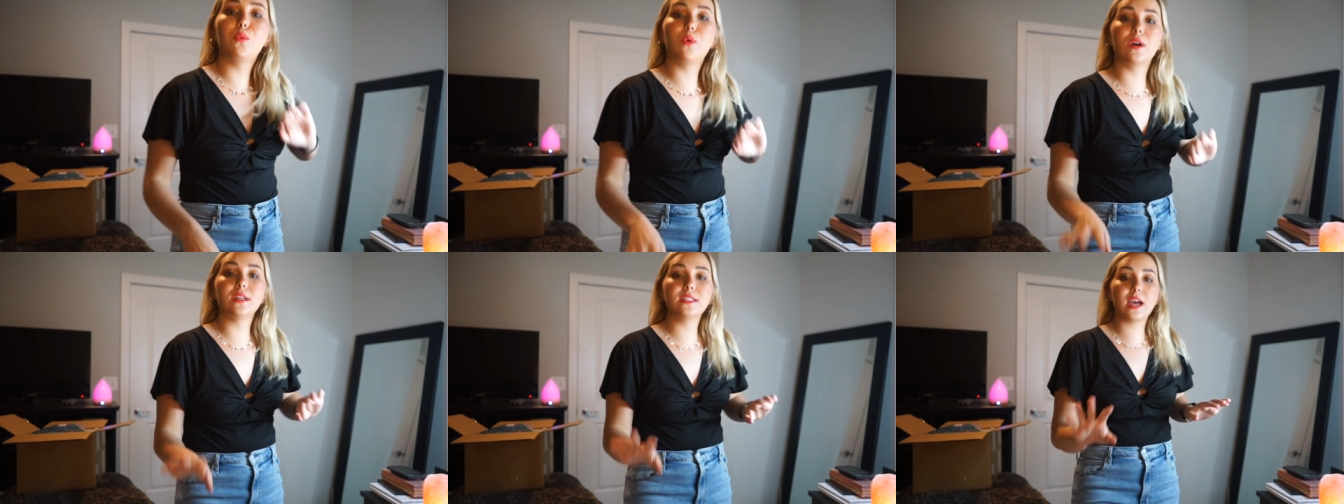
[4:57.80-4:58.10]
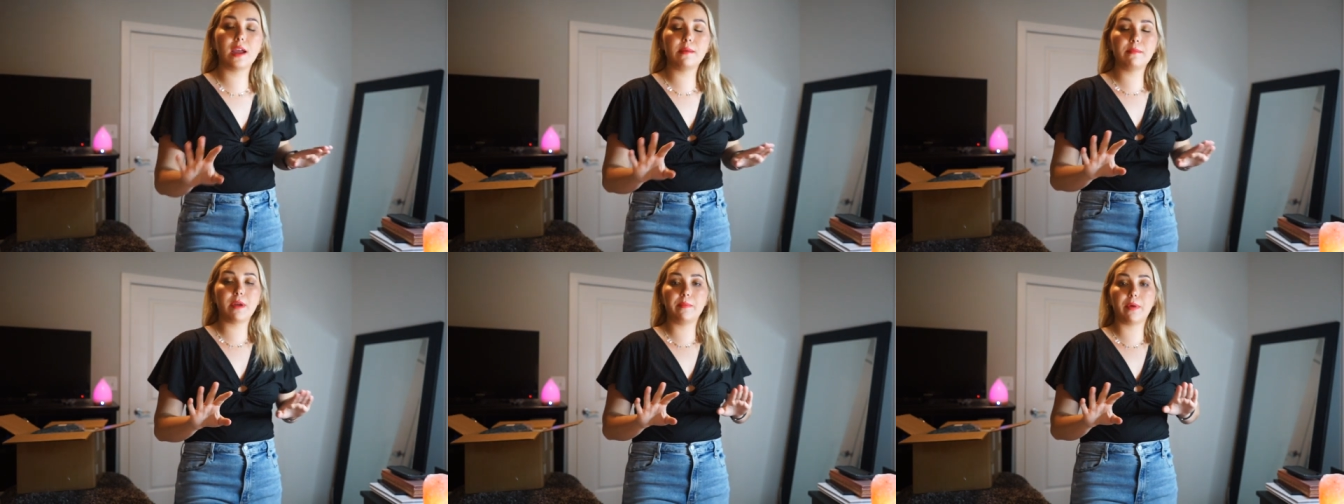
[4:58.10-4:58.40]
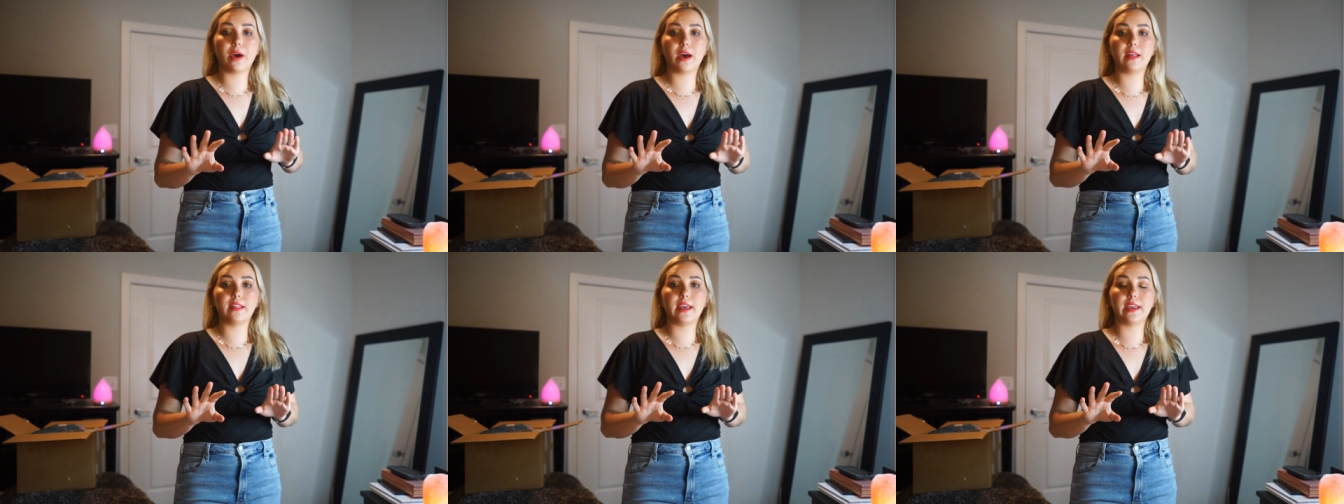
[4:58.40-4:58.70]
one time I
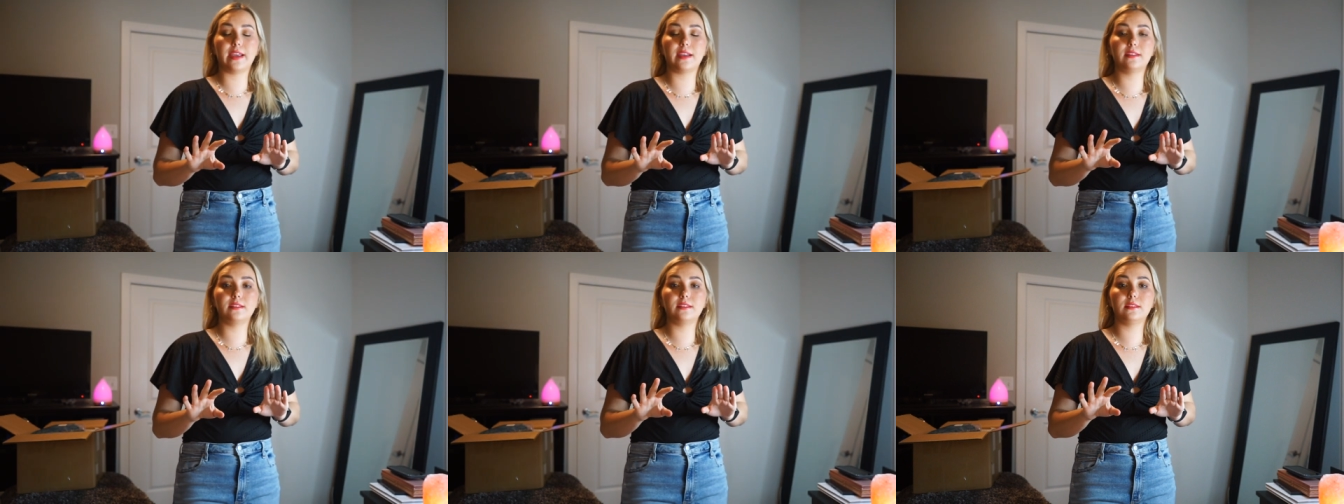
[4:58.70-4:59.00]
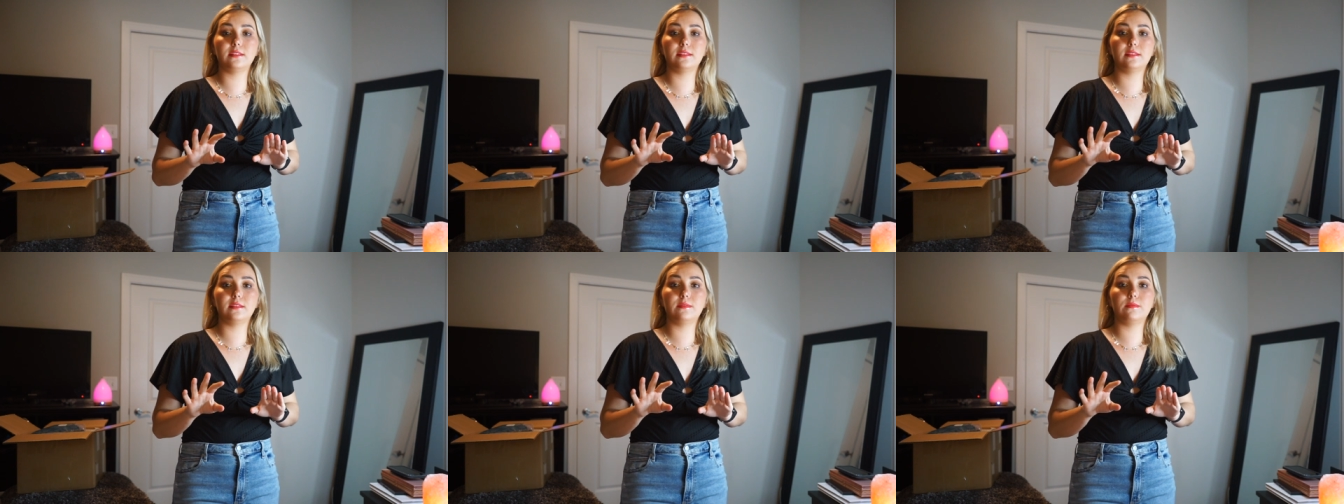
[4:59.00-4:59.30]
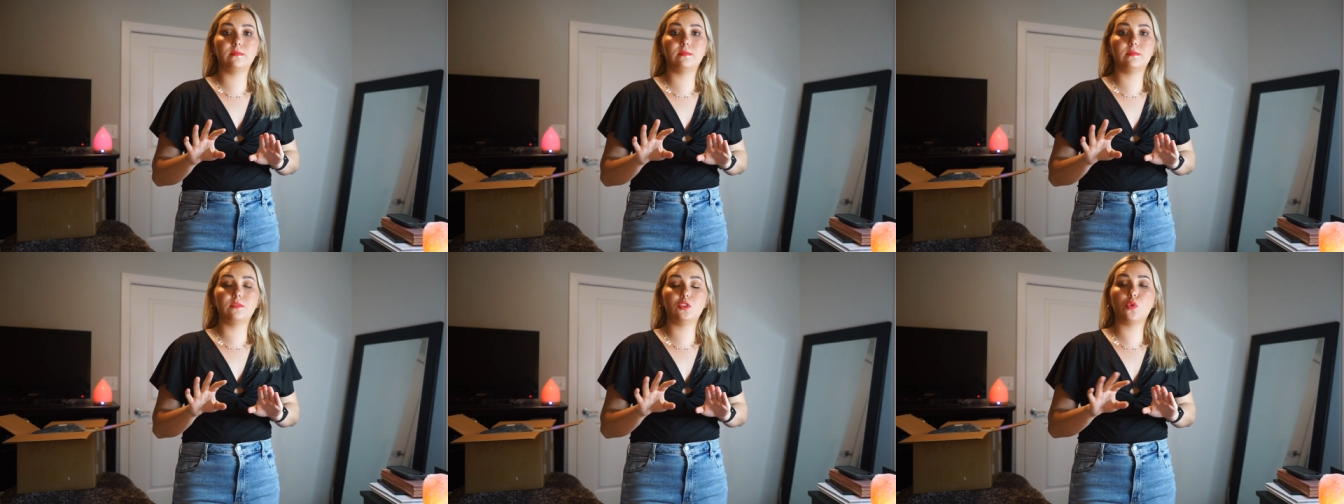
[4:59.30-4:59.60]
bought like
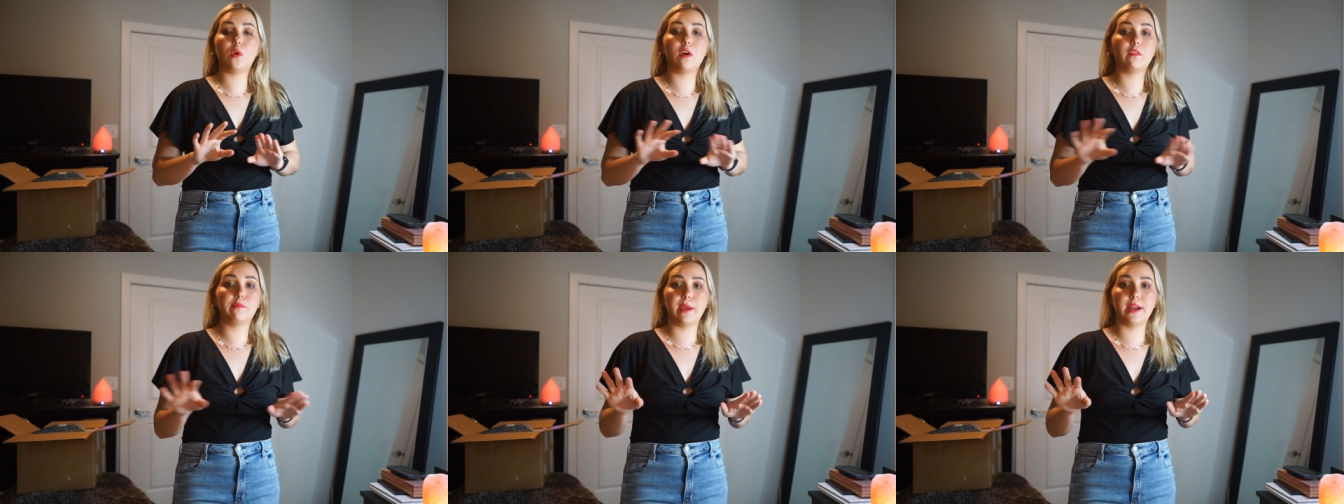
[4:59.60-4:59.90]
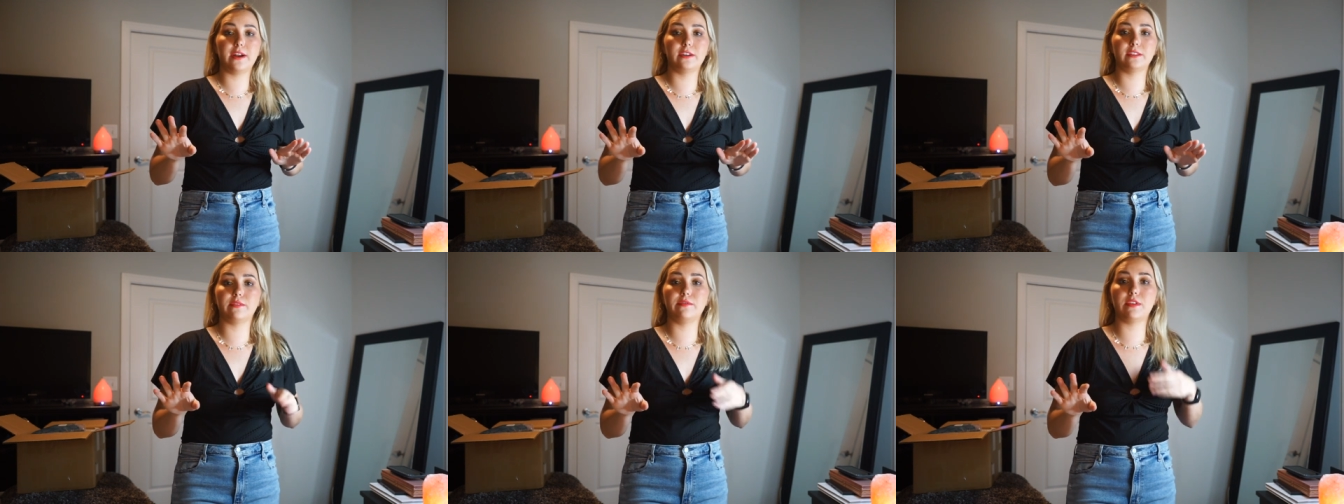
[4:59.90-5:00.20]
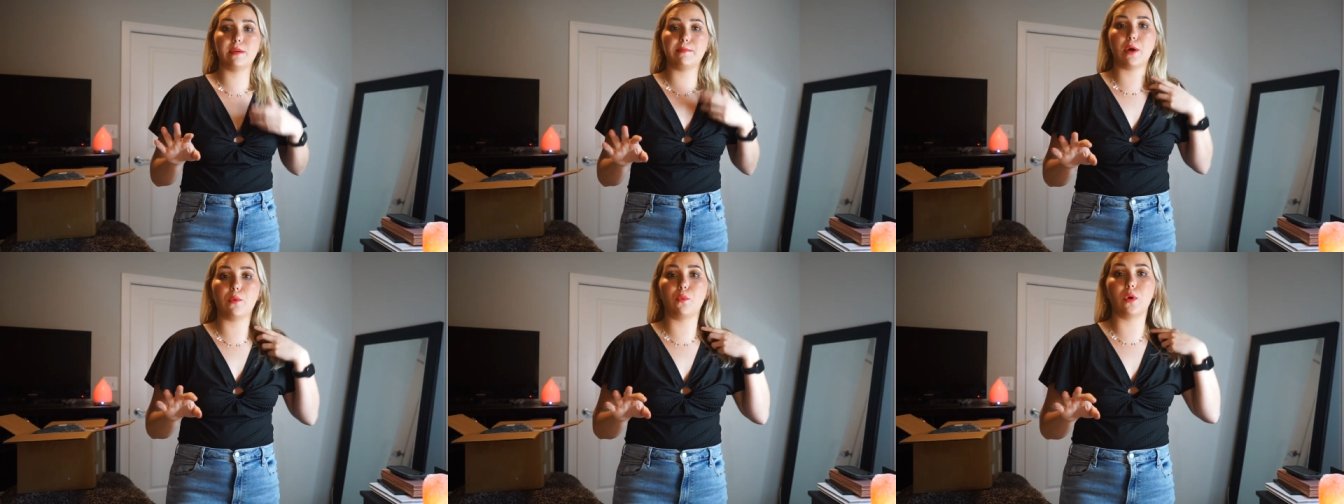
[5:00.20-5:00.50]
12 pairs of
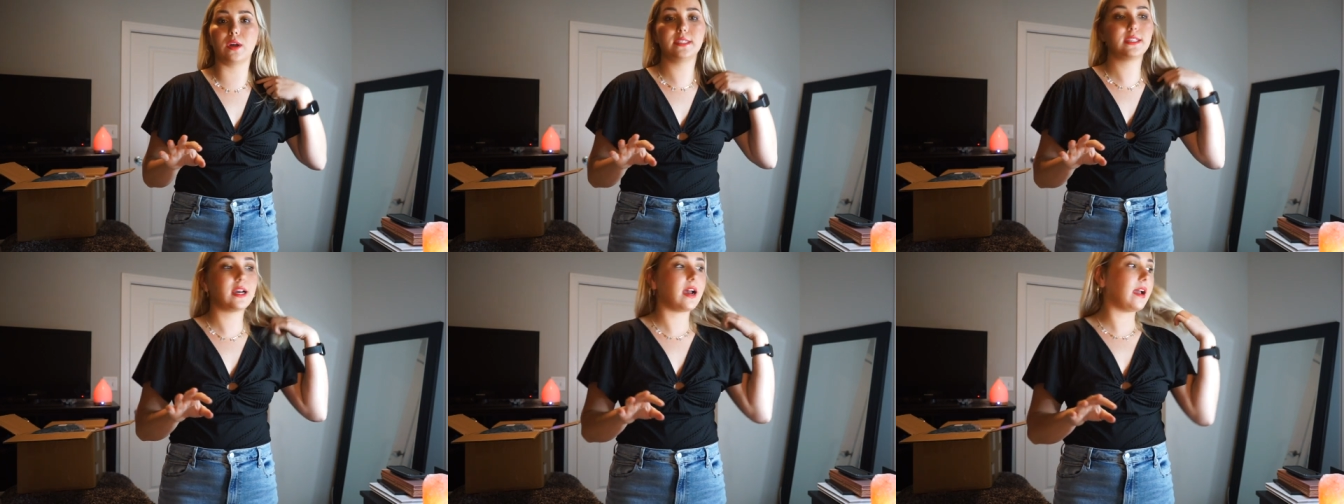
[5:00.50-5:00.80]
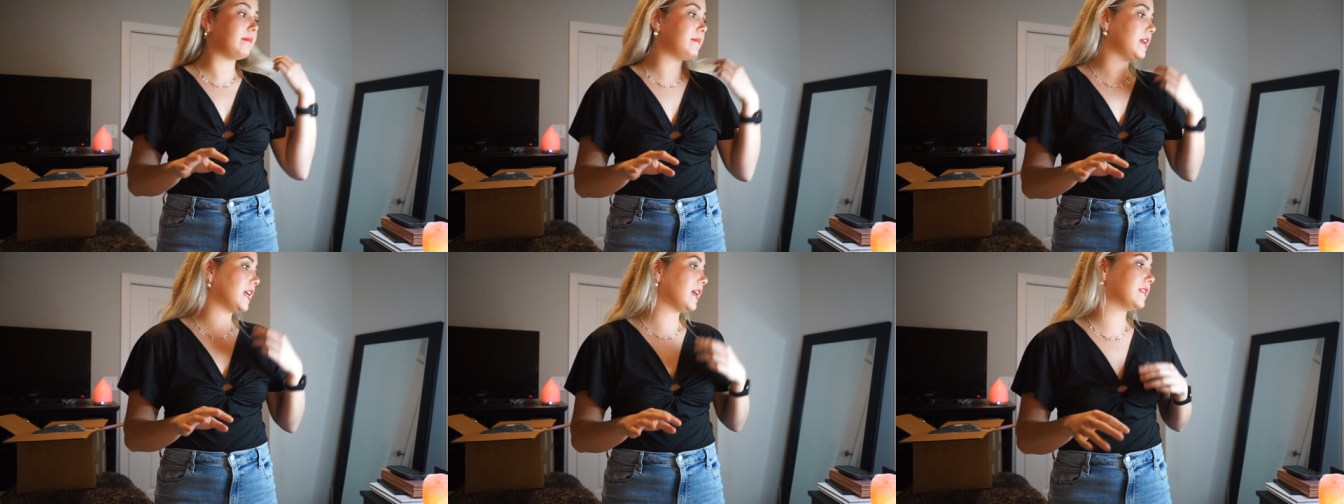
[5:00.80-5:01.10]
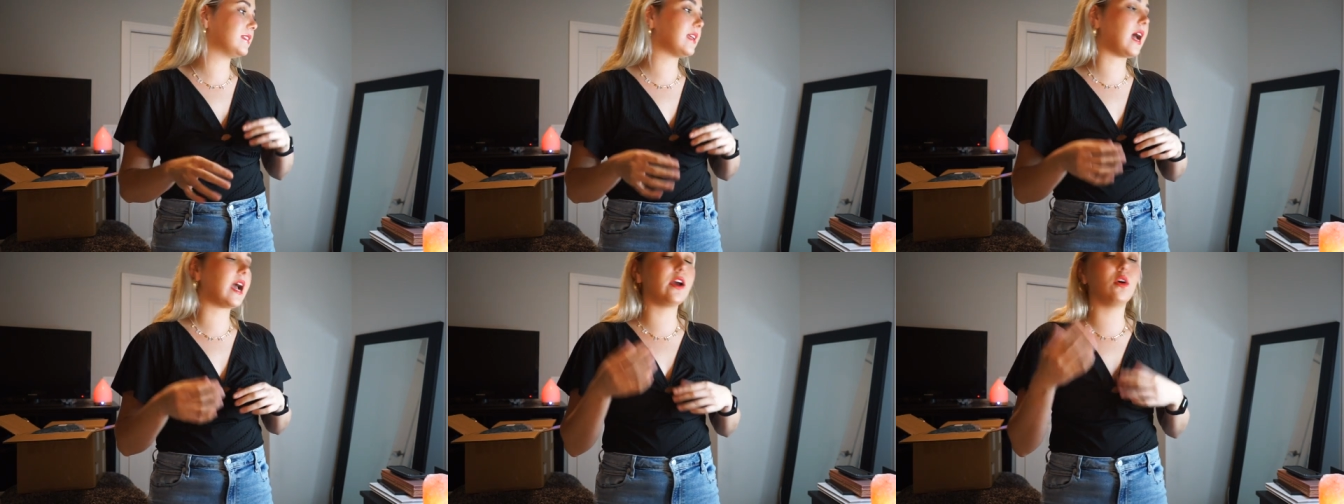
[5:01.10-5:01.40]
them at one time
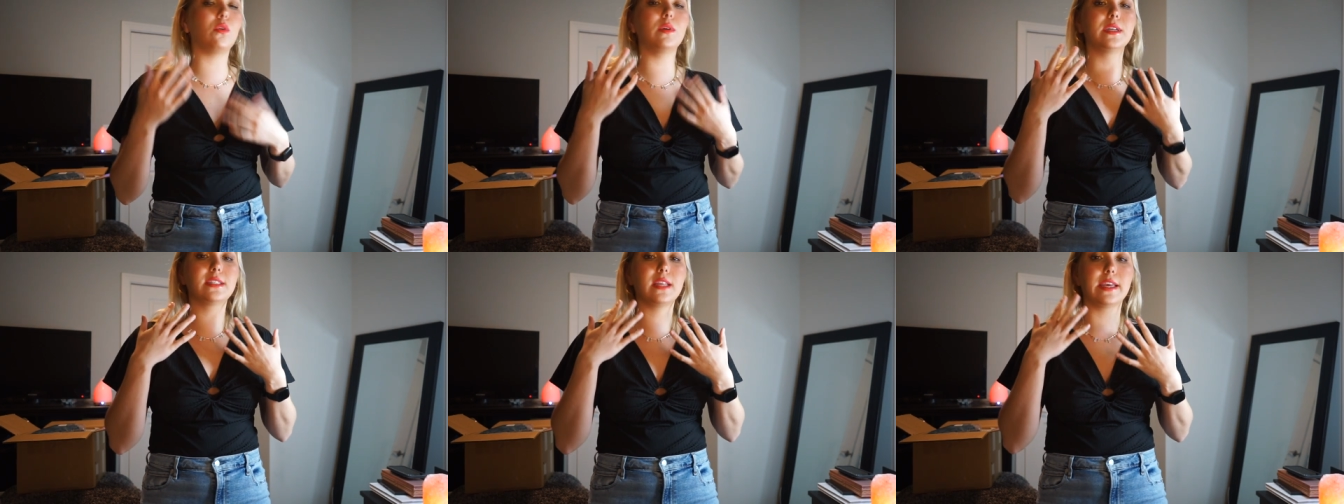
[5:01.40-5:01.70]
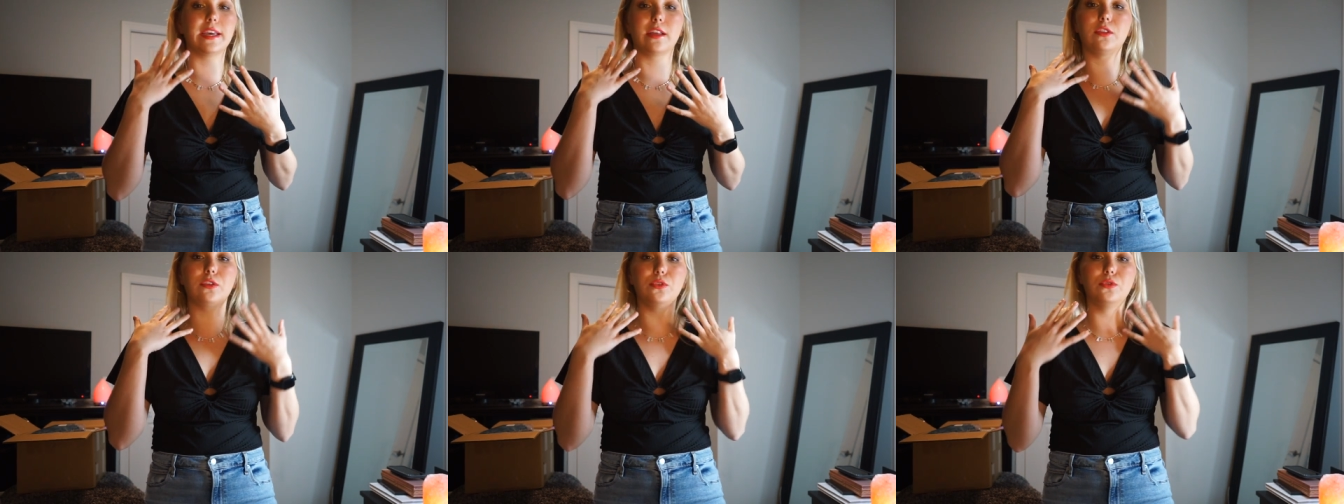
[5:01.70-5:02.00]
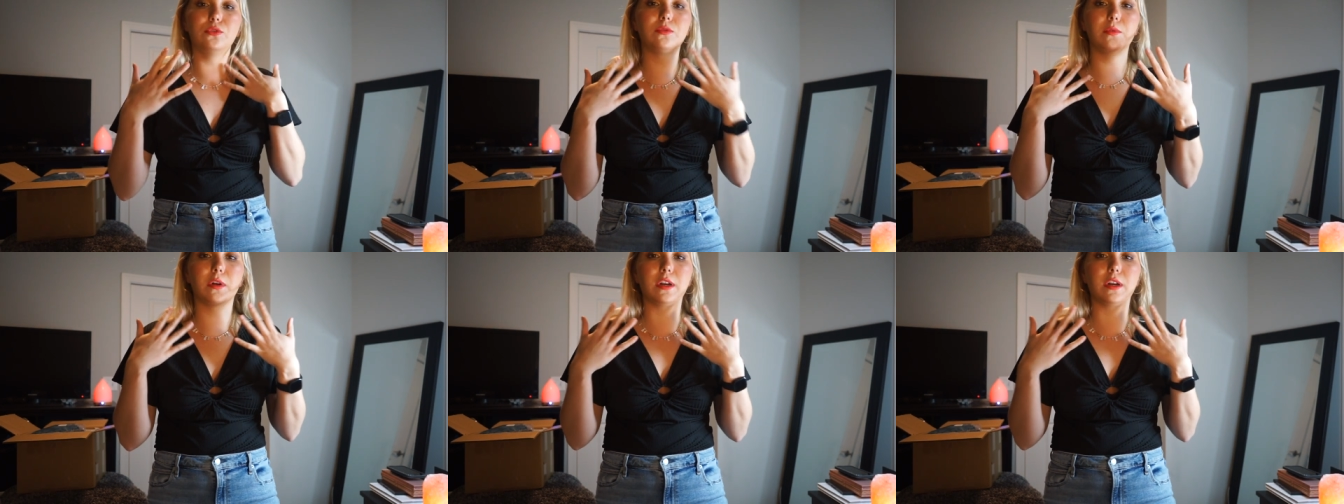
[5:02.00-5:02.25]
because I always like lose